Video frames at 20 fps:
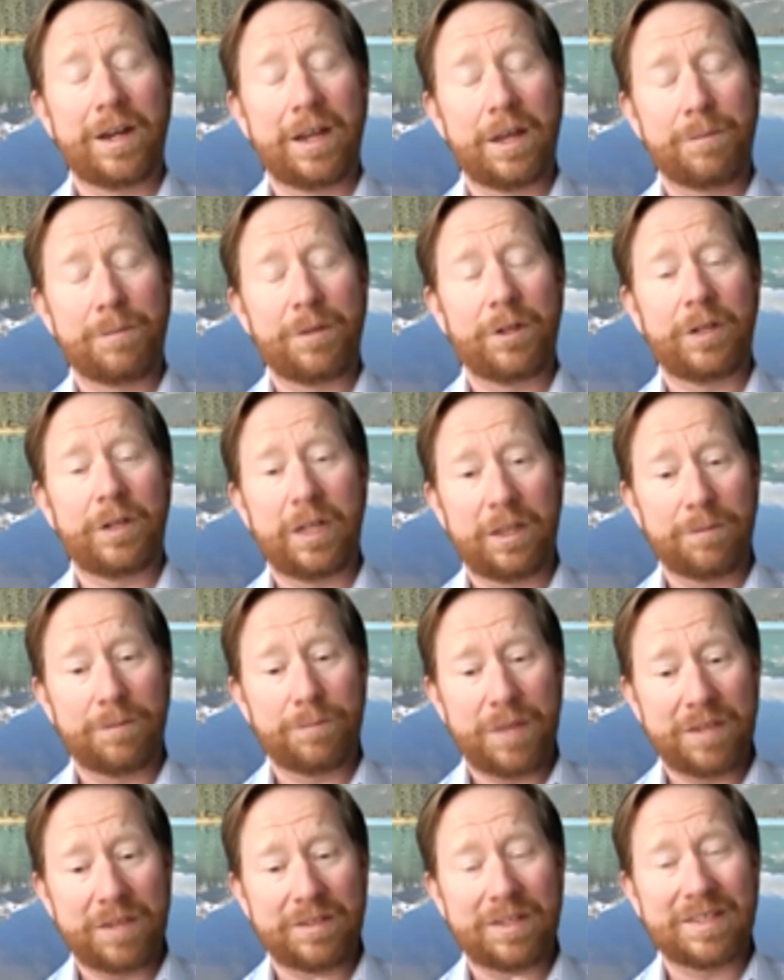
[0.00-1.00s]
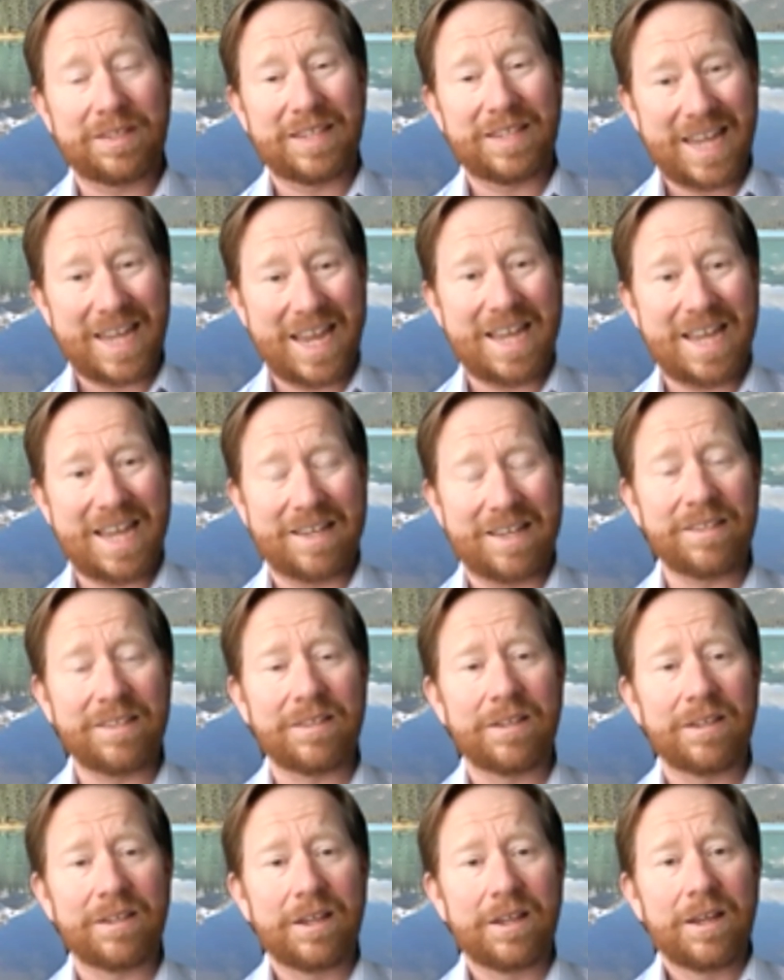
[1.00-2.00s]
ability of the business is
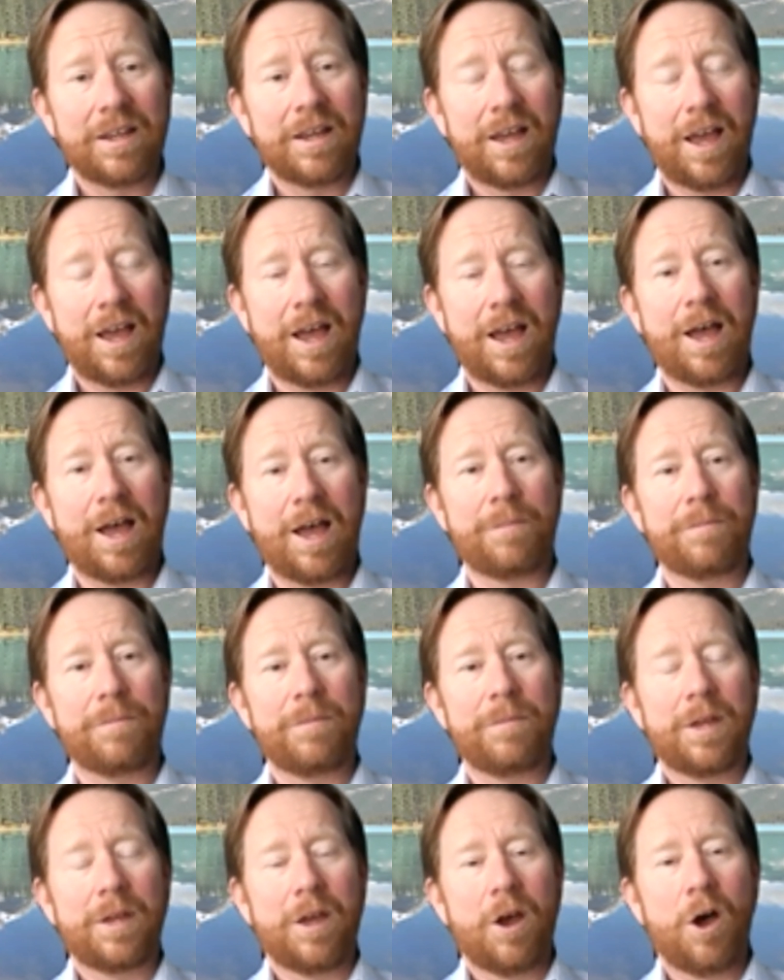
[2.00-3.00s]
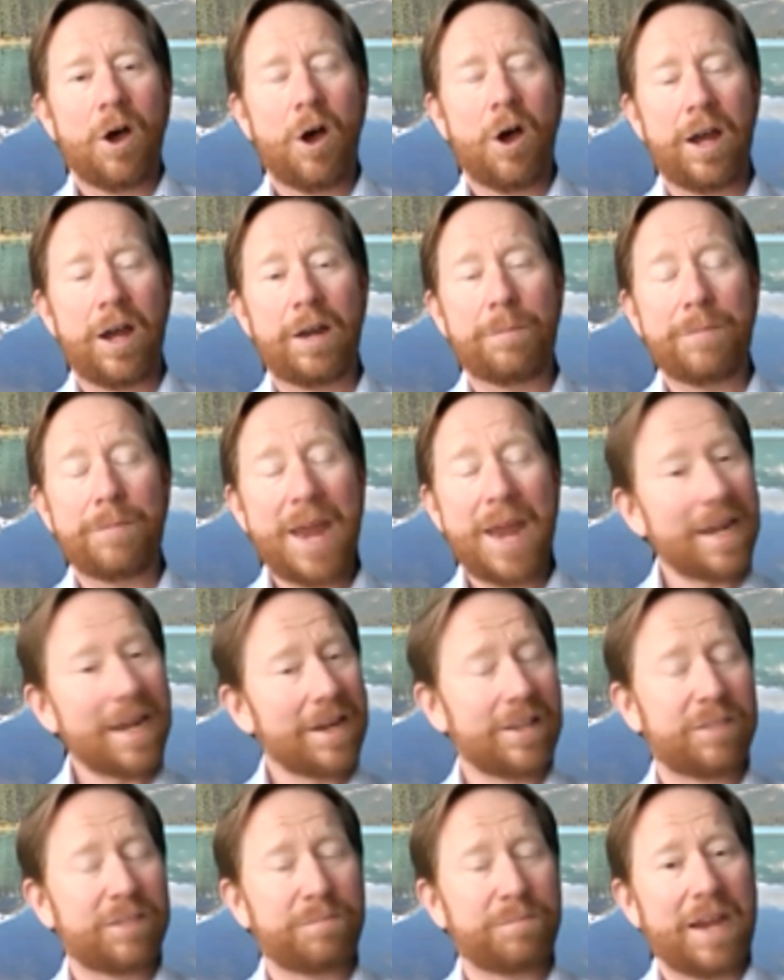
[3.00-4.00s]
on a
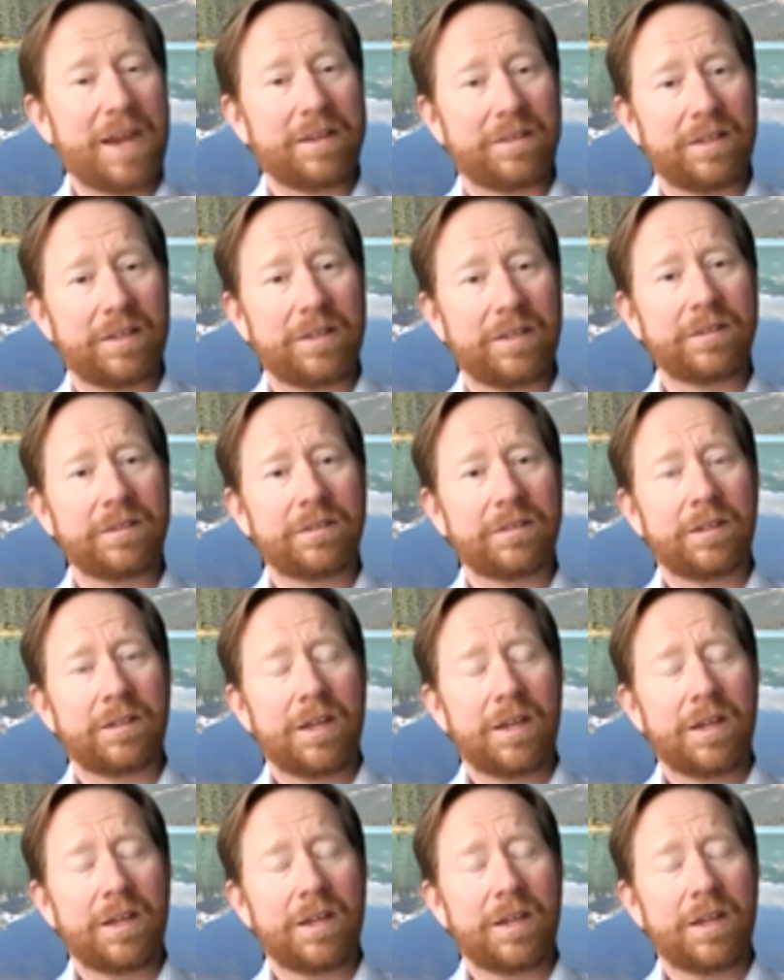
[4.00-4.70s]
maintenance basis,